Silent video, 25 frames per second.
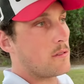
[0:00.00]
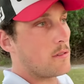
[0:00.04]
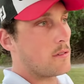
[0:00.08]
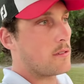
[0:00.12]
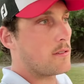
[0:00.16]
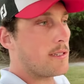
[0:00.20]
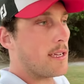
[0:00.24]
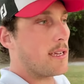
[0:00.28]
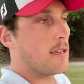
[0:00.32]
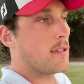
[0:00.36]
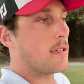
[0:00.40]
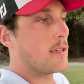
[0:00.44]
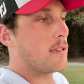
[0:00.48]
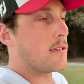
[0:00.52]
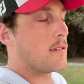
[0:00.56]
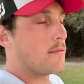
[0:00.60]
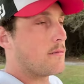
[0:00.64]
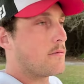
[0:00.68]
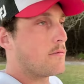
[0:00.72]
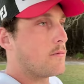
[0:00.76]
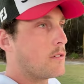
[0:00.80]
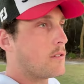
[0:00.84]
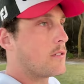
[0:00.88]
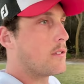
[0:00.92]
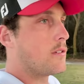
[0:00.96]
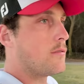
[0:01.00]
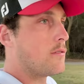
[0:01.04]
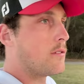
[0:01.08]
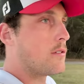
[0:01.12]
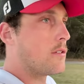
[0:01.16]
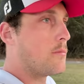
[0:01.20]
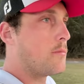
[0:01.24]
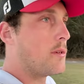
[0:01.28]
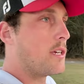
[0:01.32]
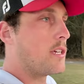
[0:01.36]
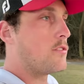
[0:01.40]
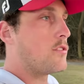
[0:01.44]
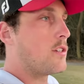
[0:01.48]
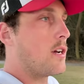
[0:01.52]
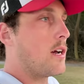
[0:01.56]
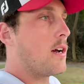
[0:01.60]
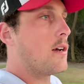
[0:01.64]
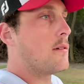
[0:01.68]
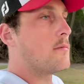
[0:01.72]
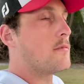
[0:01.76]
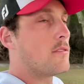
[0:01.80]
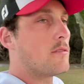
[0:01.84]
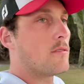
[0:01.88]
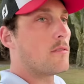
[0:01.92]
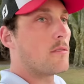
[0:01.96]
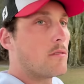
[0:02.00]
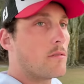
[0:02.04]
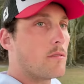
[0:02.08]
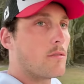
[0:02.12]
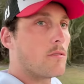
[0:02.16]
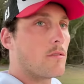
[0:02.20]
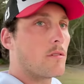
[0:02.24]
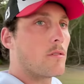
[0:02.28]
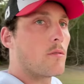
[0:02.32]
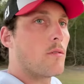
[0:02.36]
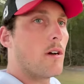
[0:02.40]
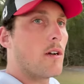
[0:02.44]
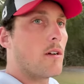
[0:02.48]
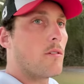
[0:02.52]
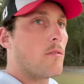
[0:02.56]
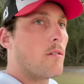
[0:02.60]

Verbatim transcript: selling really really big jobs, doing doing quite